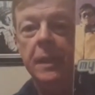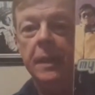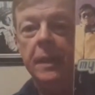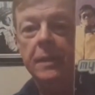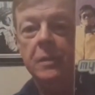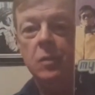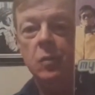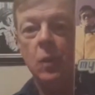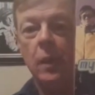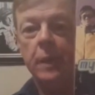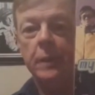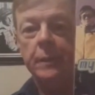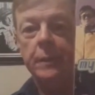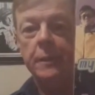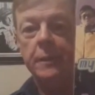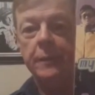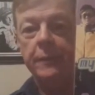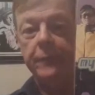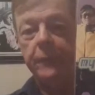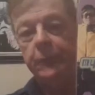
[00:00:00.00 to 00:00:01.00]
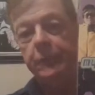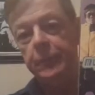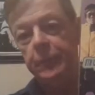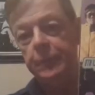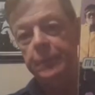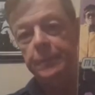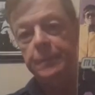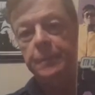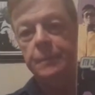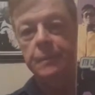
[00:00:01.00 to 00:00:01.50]
It's quite a bit different
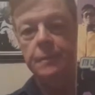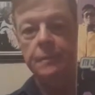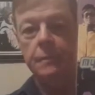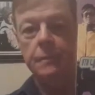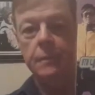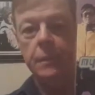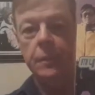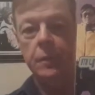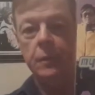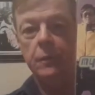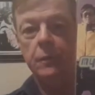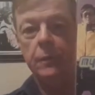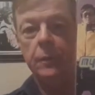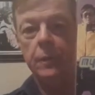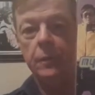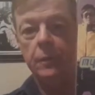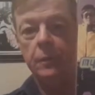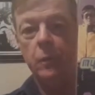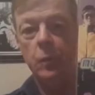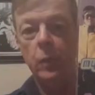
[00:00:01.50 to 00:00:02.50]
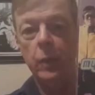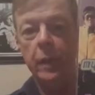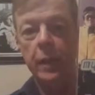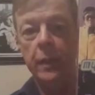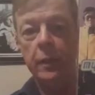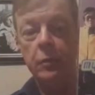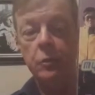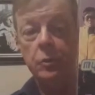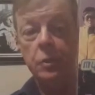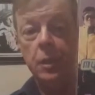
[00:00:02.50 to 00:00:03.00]
from what I
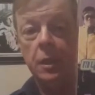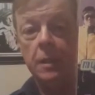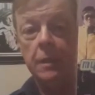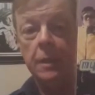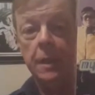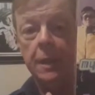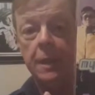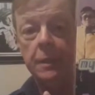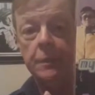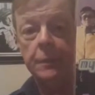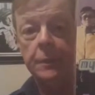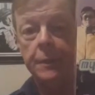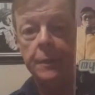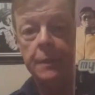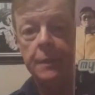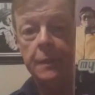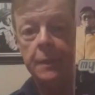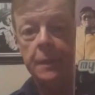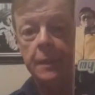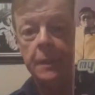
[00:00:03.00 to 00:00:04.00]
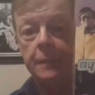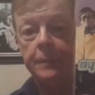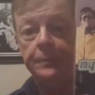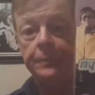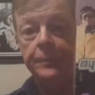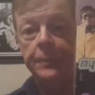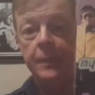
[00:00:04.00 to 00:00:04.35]
usually collect, but